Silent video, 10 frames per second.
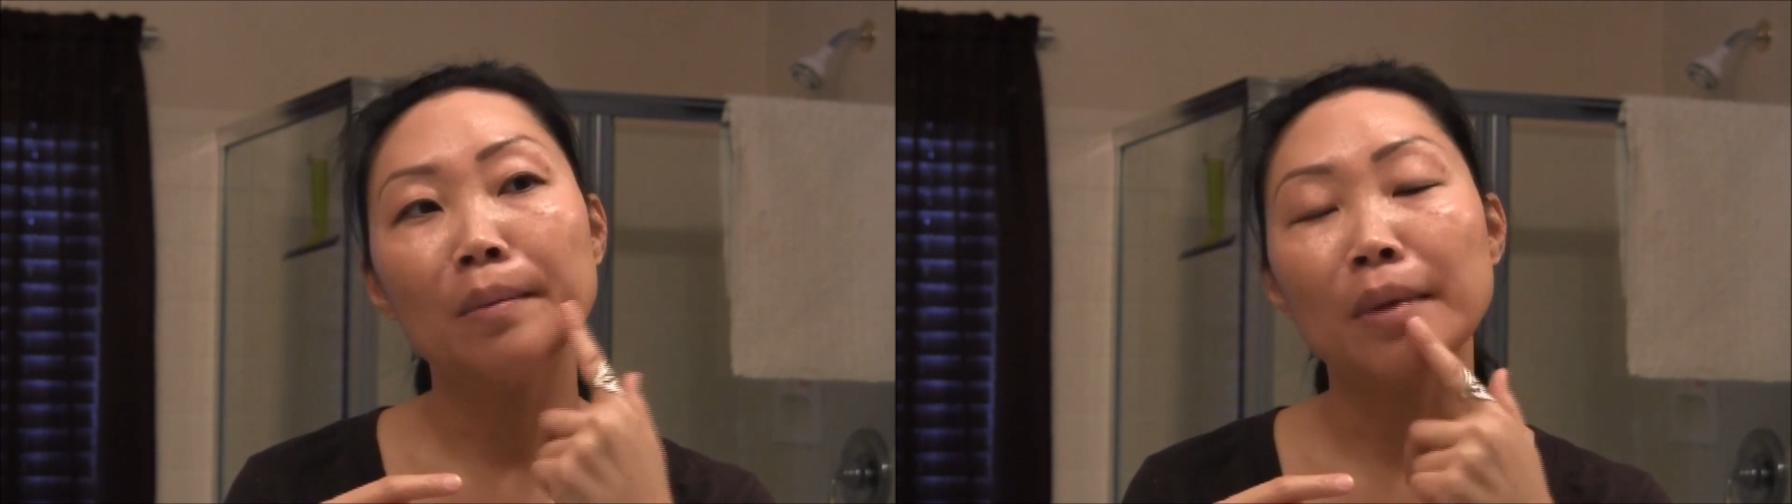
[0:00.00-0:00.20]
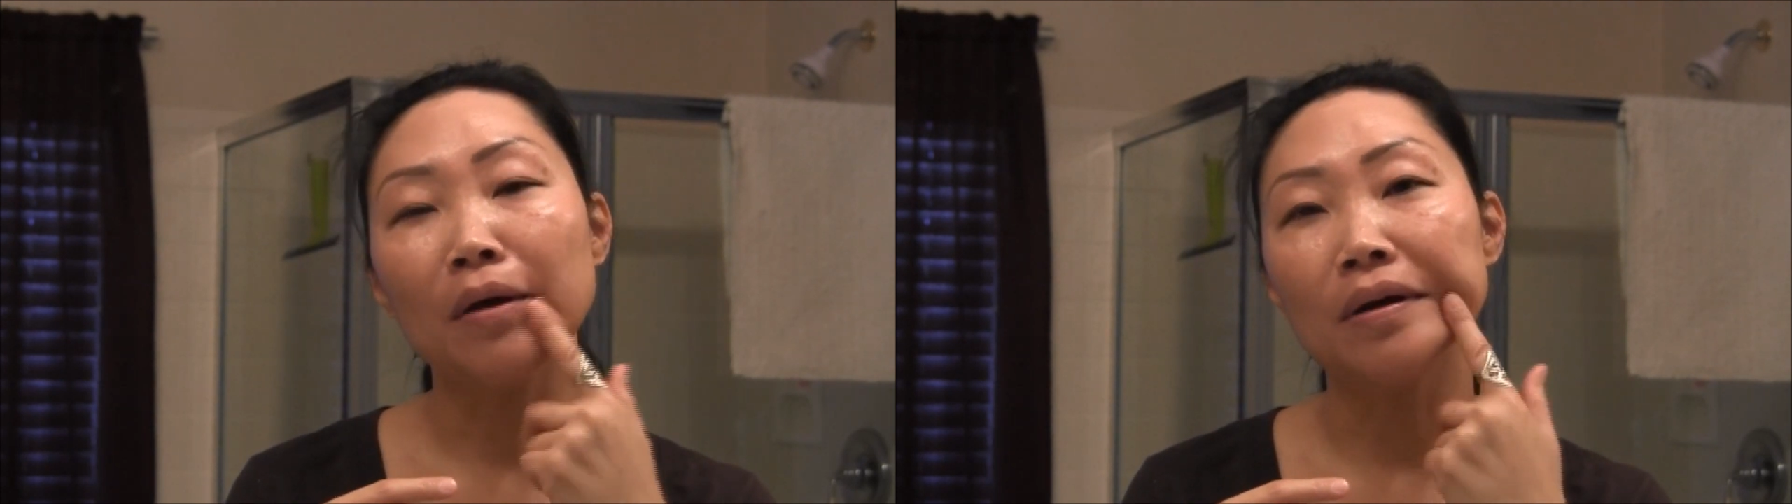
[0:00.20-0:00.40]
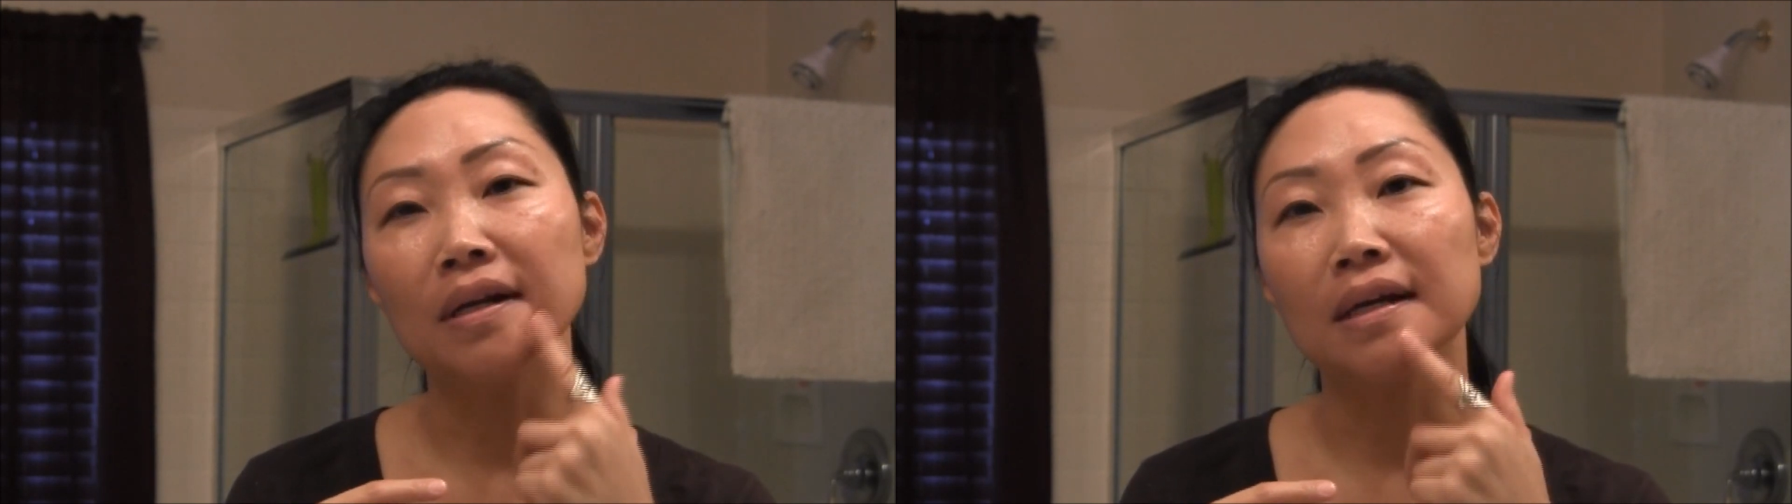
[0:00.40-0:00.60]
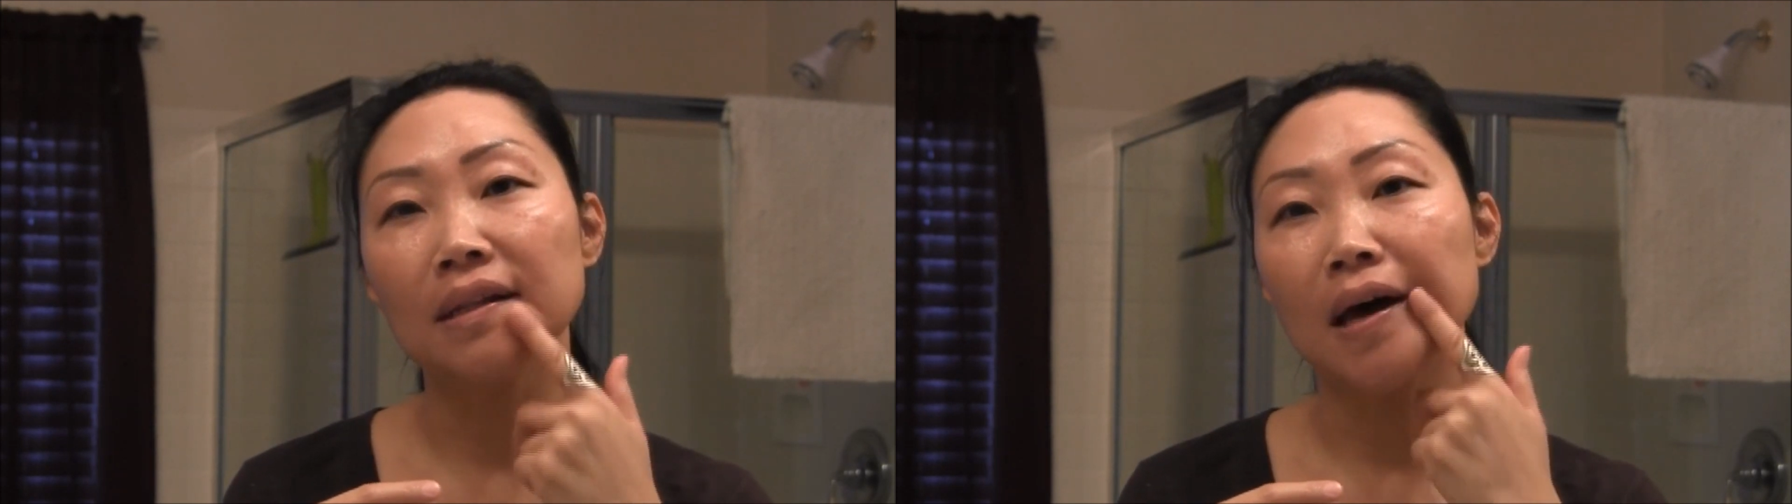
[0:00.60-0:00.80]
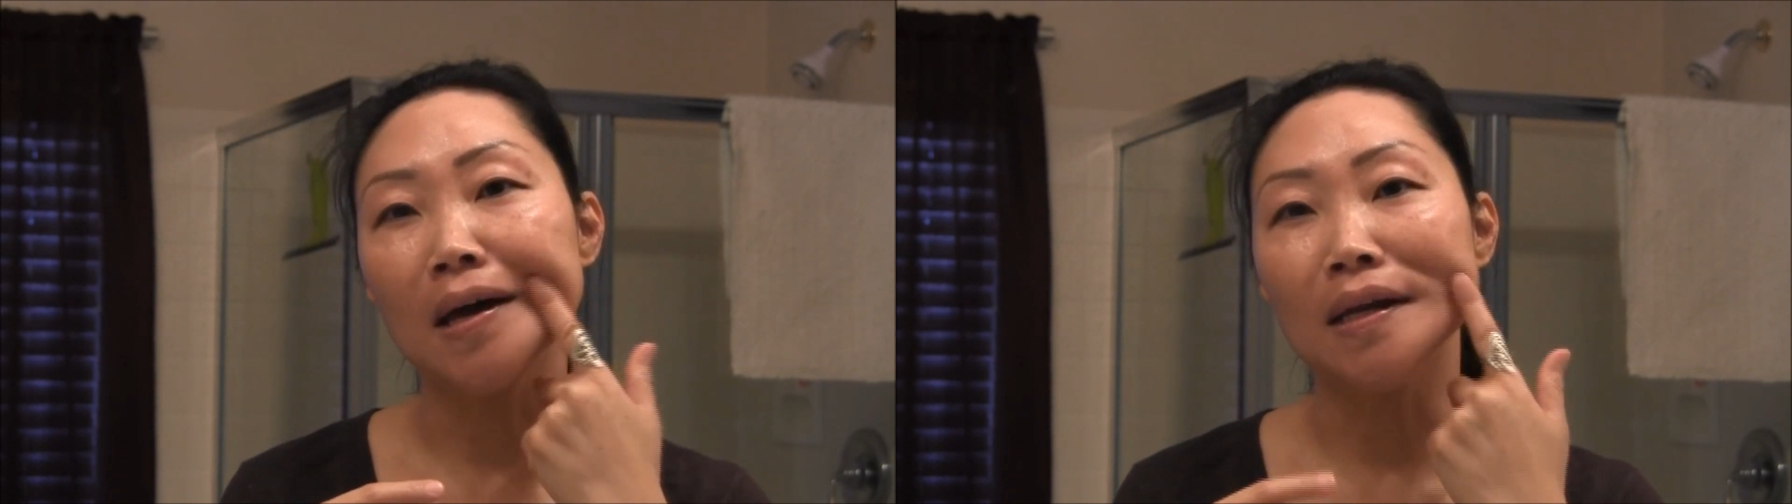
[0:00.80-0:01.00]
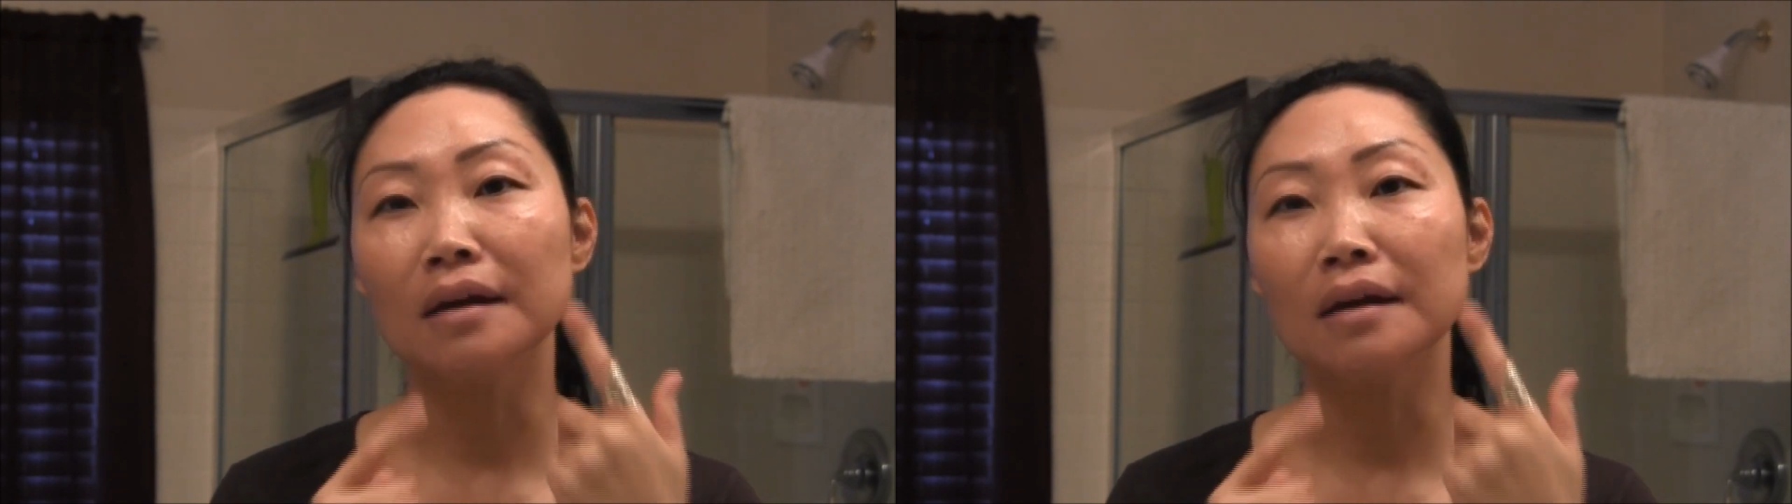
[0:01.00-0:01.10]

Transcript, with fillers: marionette line